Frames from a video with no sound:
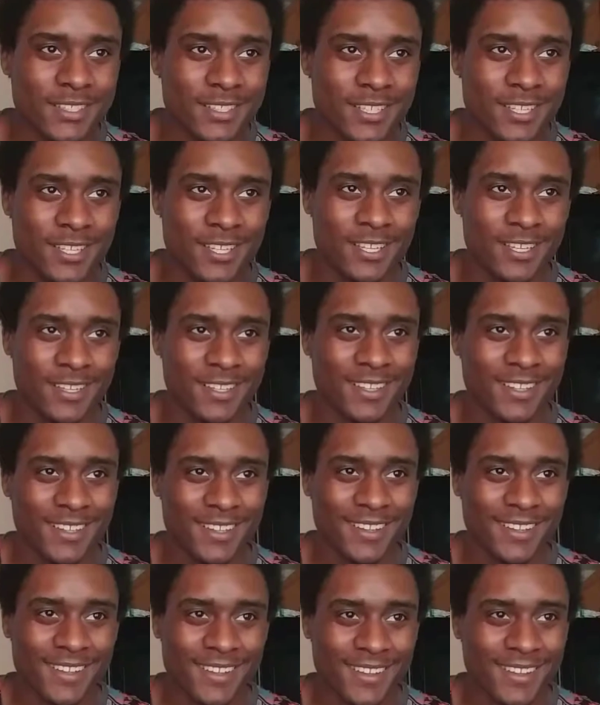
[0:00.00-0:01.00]
see.
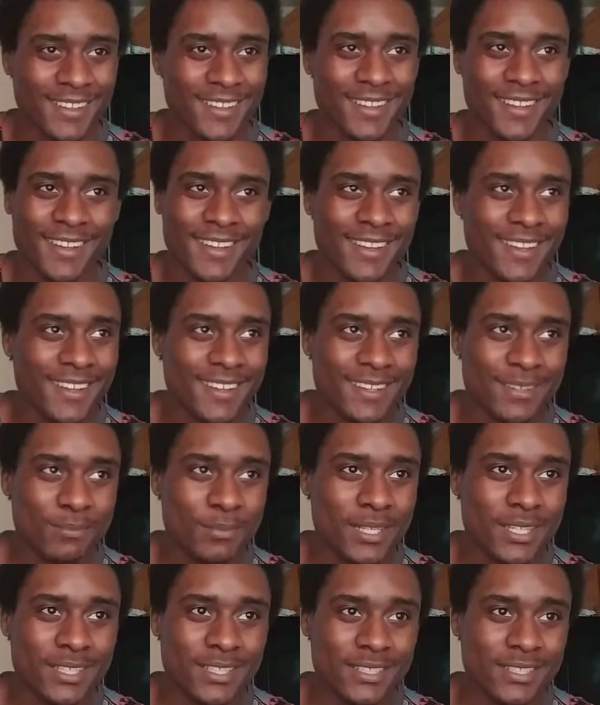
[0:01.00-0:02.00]

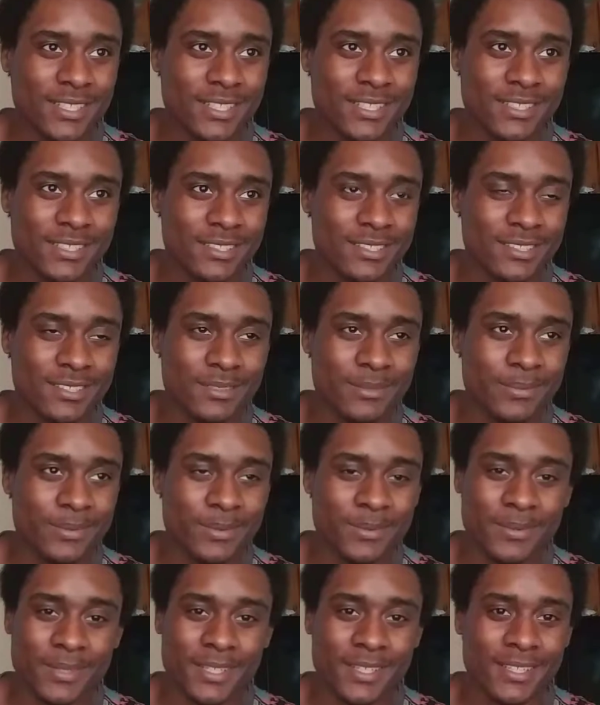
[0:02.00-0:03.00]
man, Jake is
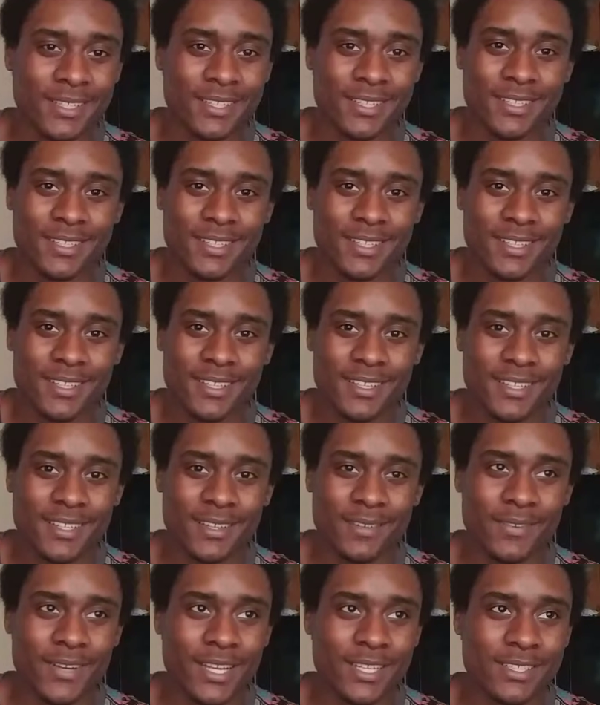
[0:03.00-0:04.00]
simple, man.
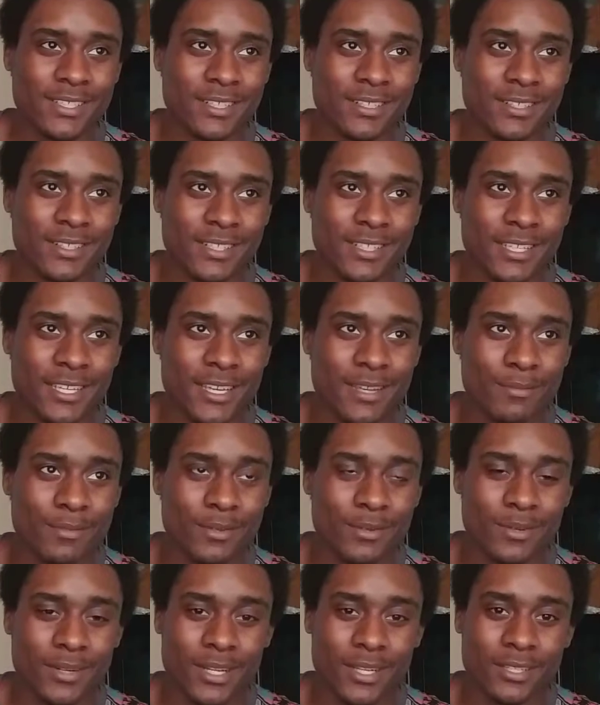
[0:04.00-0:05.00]
If I turn the
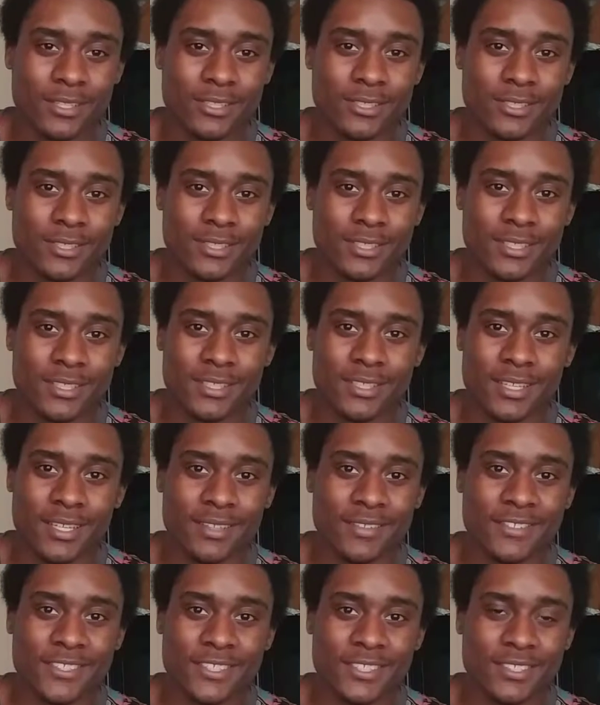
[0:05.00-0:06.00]
camera around, you'll see
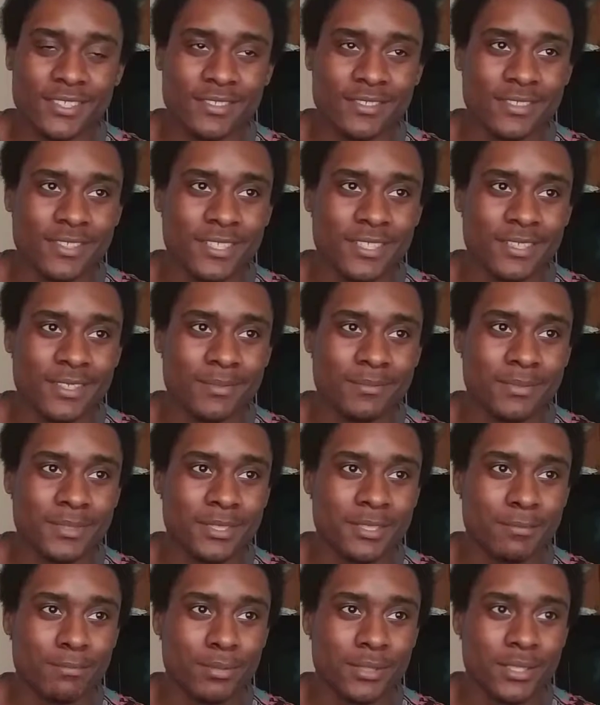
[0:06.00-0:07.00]
evidence of damn
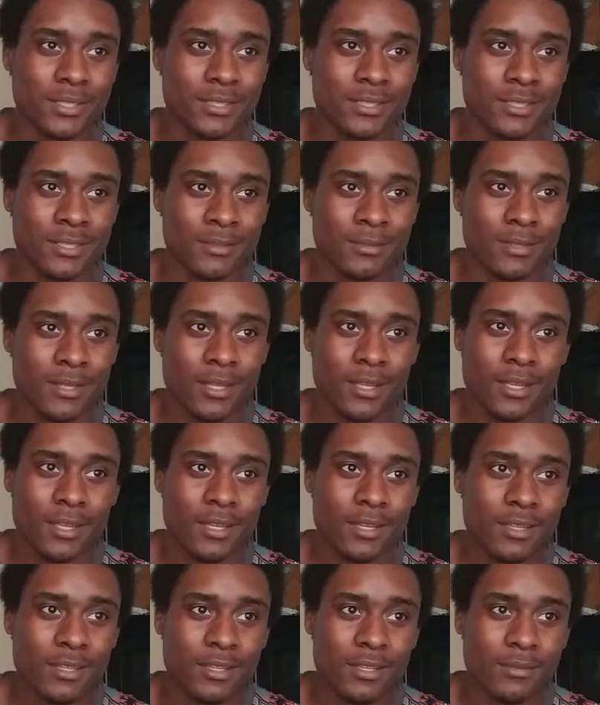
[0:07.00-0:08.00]
simplicity.
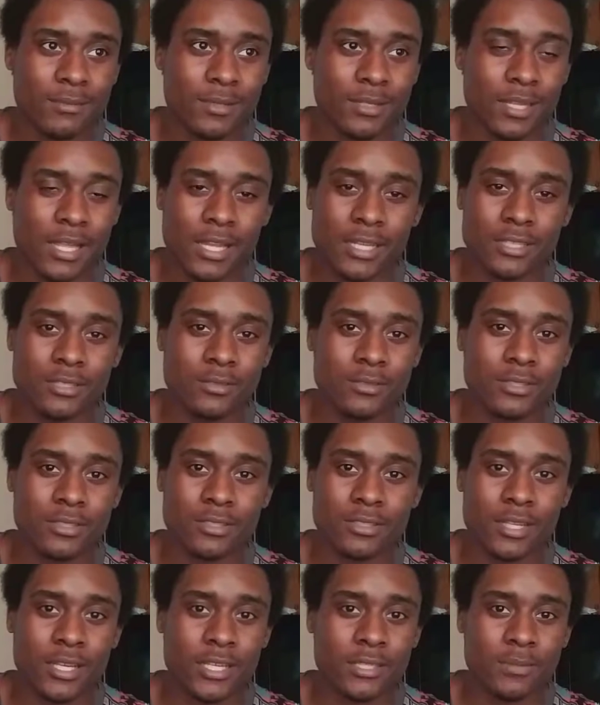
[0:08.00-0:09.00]
But a lot of you
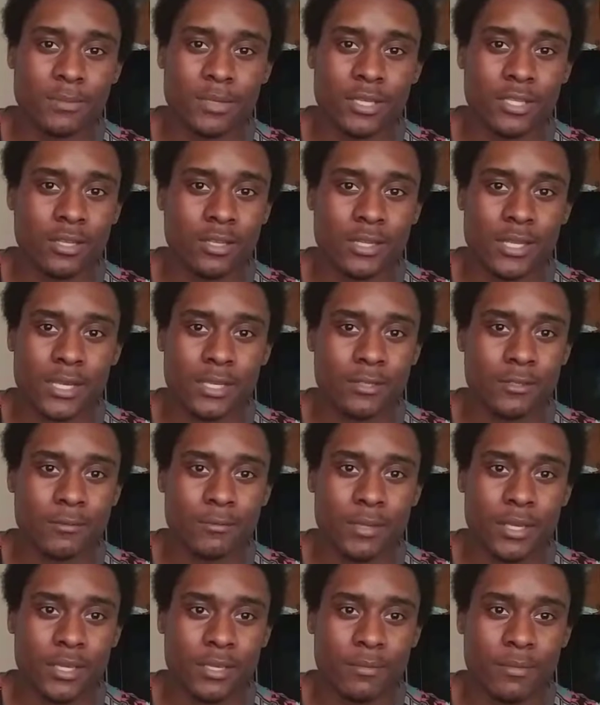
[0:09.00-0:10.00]
Israelites, man, y'all not
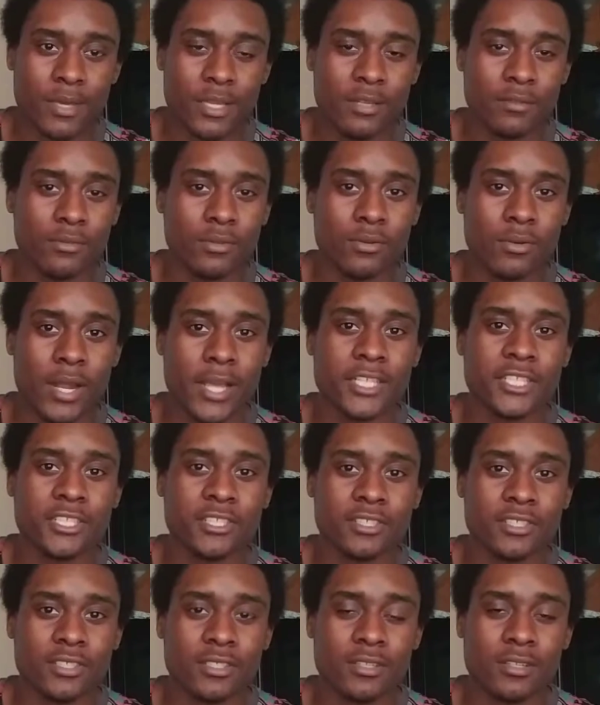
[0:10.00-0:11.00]
gonna make it, man. If the
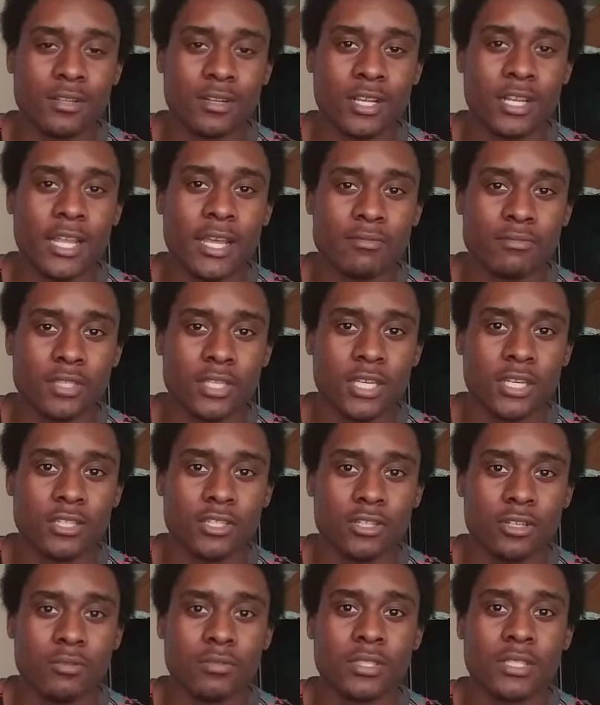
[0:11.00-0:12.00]
righteous are gonna have to
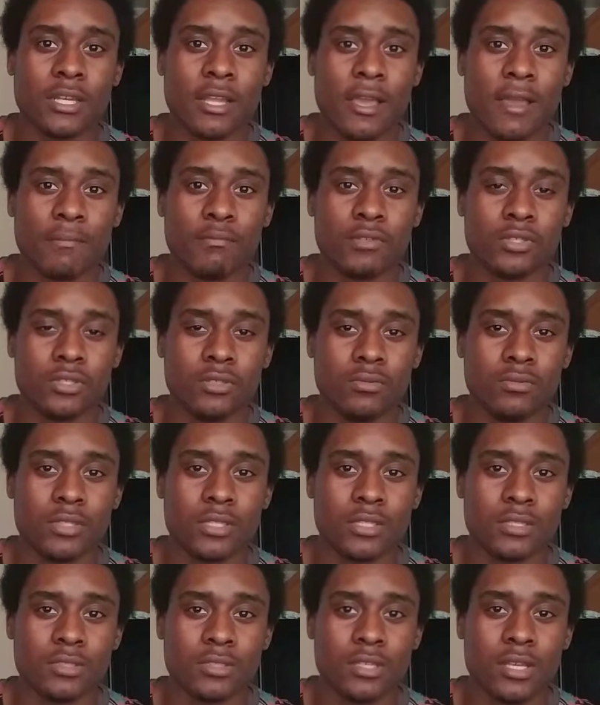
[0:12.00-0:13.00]
catch up, what's gonna happen to you
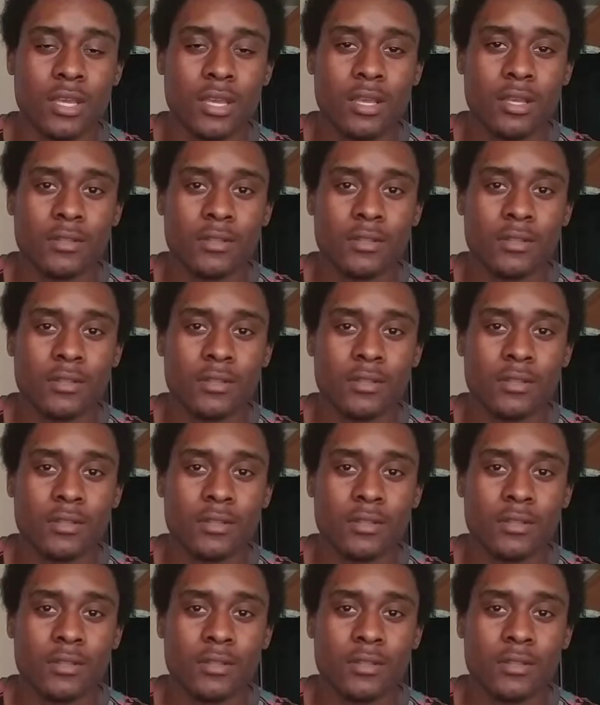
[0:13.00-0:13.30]
niggas